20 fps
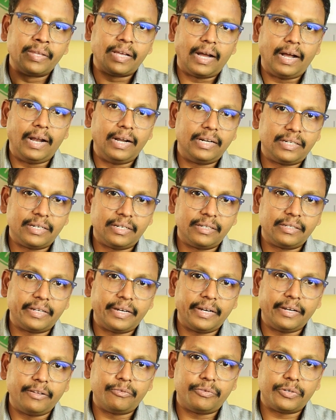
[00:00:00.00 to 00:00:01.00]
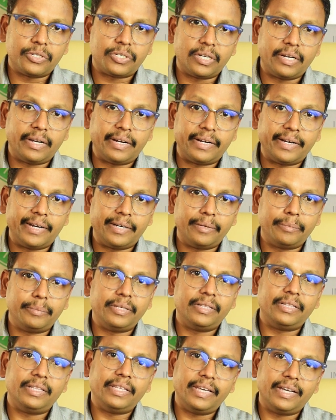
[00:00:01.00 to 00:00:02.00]
altered craniofacial anatomy,
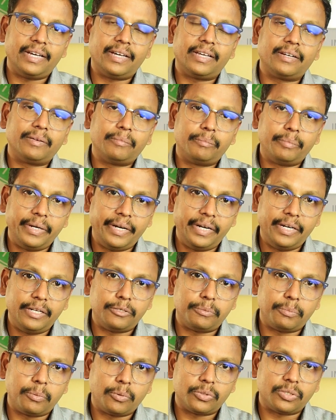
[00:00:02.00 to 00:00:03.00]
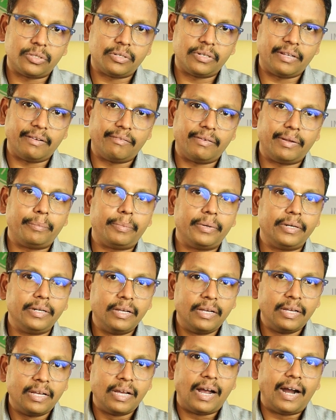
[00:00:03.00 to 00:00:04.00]
they are predisposed to develop an
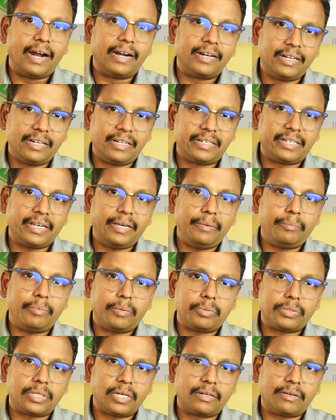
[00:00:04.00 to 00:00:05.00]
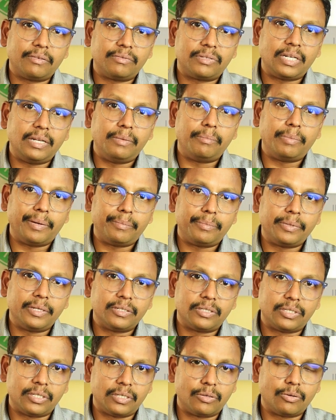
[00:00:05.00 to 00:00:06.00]
adult type obstructive sleep apnea
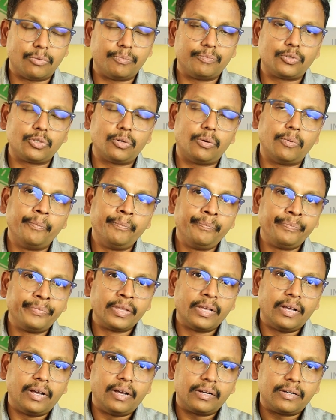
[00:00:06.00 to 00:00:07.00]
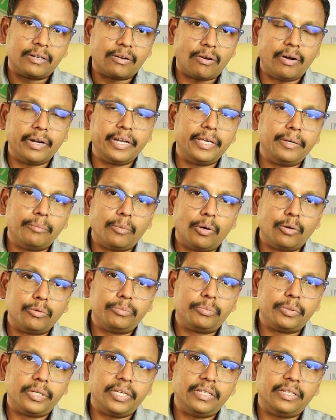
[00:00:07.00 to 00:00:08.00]
syndrome. So a chronic
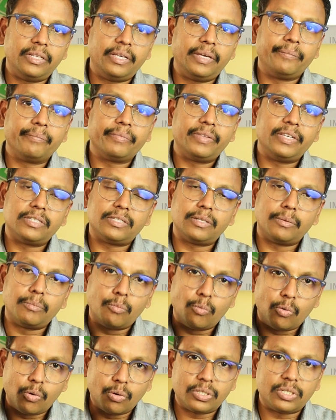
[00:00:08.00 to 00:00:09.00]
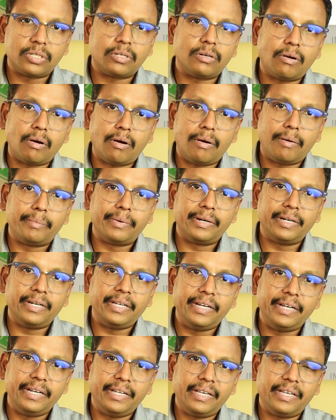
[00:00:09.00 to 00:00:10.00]
mouth breathing is the most common
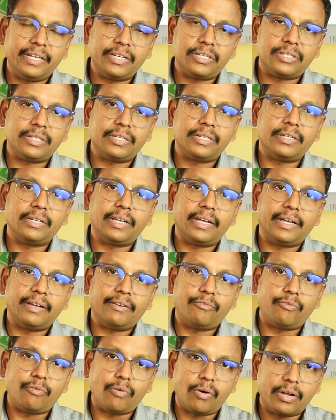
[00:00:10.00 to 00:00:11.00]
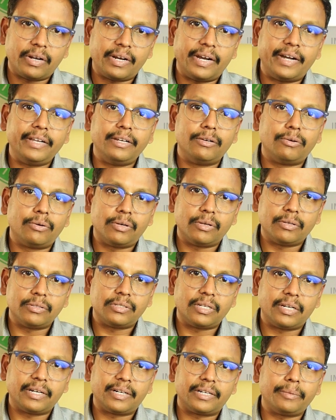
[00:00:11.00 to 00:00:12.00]
indication for
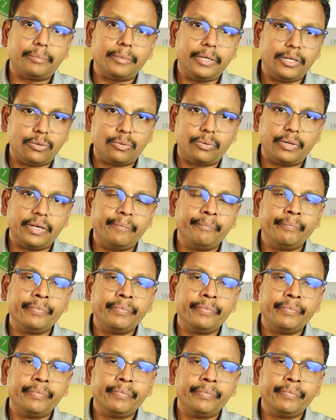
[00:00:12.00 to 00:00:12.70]
adenotonsillectomy today,